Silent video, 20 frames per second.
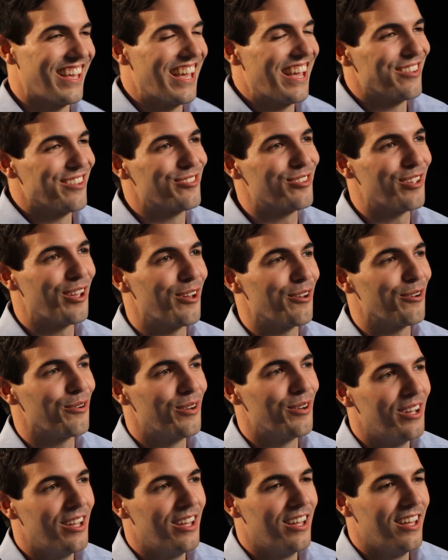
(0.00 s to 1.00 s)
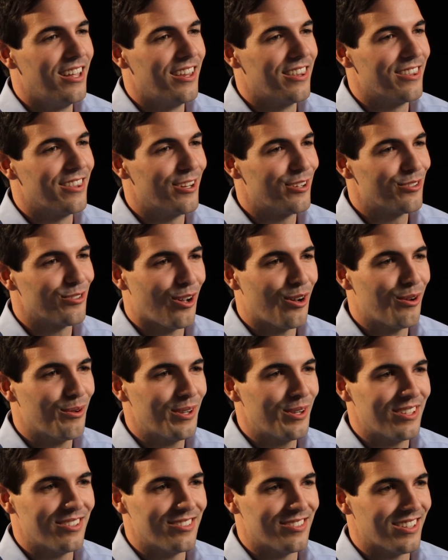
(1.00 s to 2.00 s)
And so there's
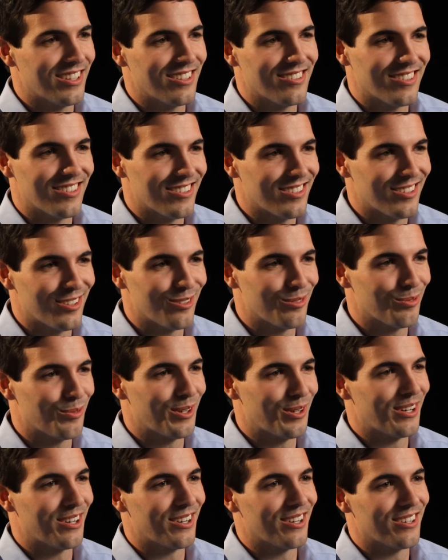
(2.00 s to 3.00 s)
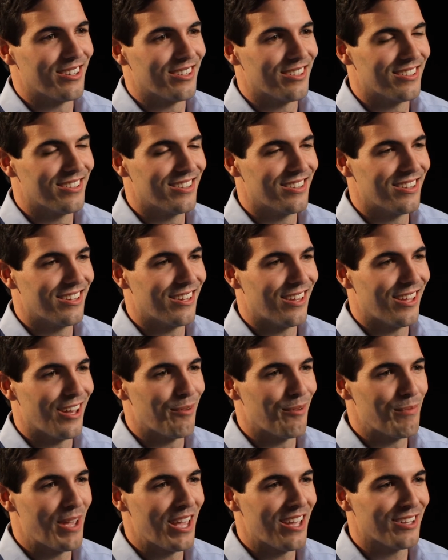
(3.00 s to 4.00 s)
always instances where
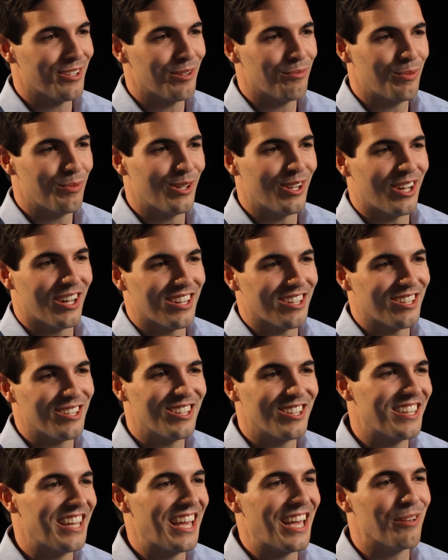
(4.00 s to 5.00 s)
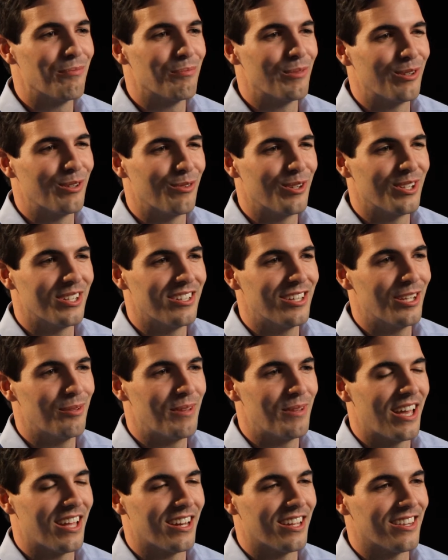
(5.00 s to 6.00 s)
a man can put on a good game, but really
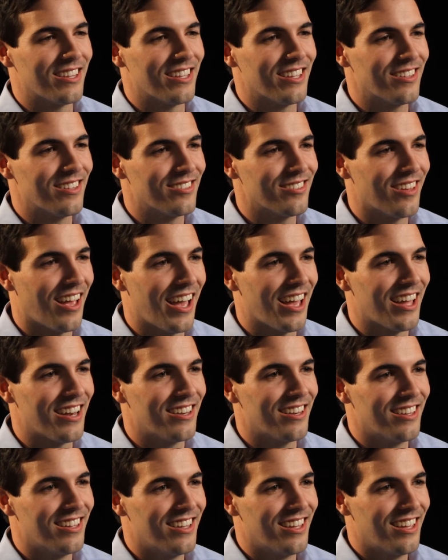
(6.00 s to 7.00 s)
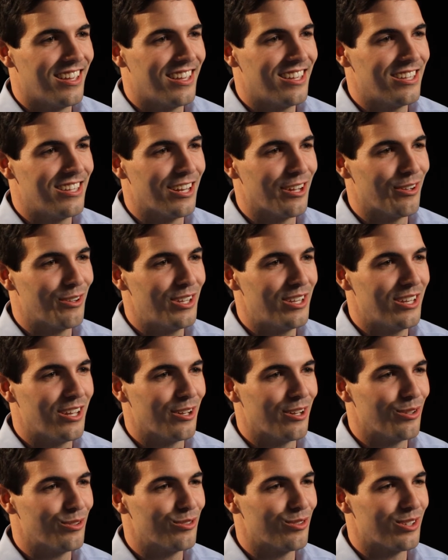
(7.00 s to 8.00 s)
deep down on the inside, you know he
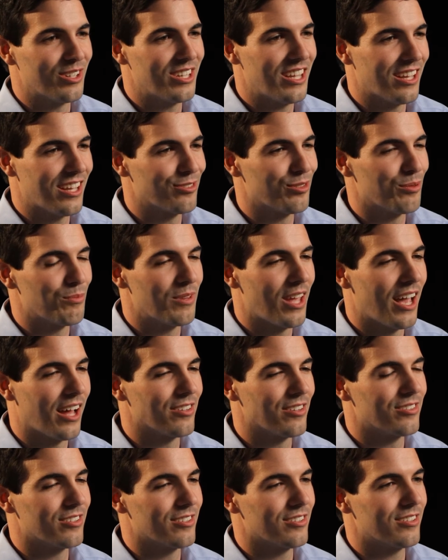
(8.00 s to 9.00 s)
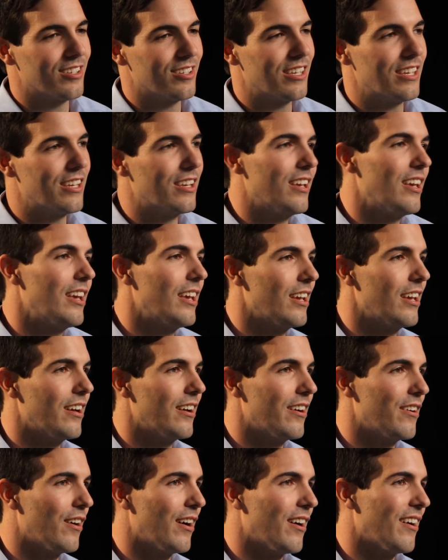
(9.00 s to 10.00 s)
knows or he has some doubts
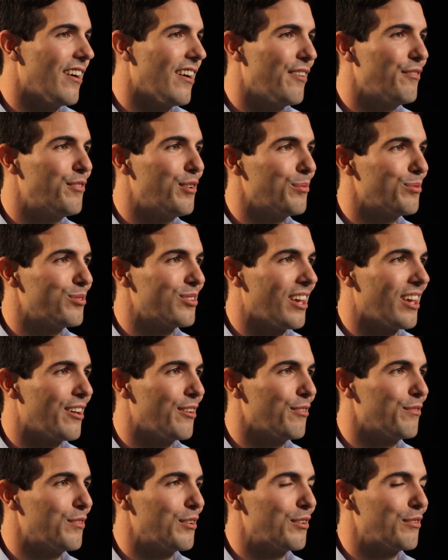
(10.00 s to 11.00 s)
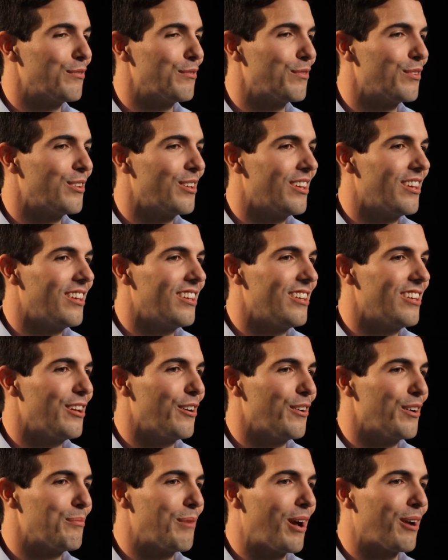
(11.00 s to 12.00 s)
uh, of himself of you
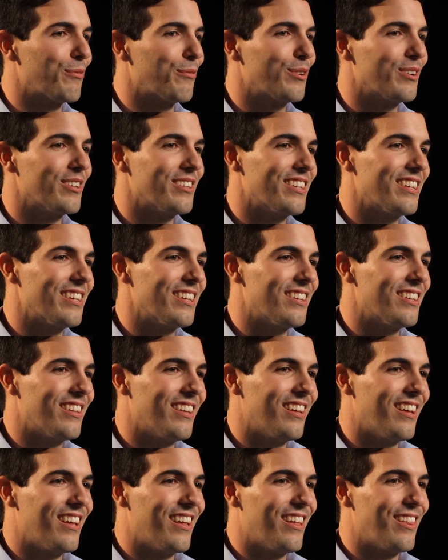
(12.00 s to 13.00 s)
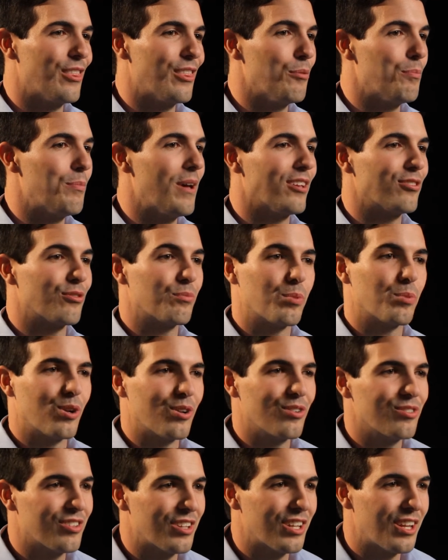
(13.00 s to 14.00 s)
know am i really the best
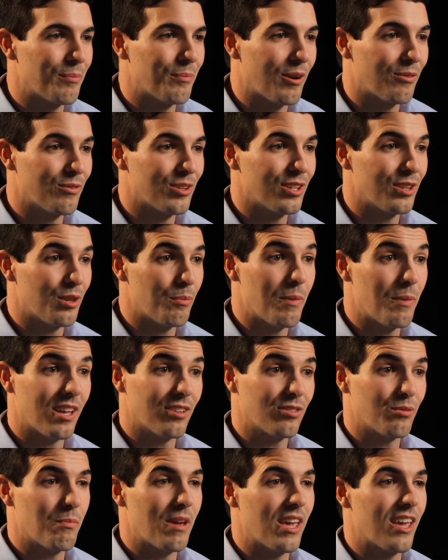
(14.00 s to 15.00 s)
person am i really the best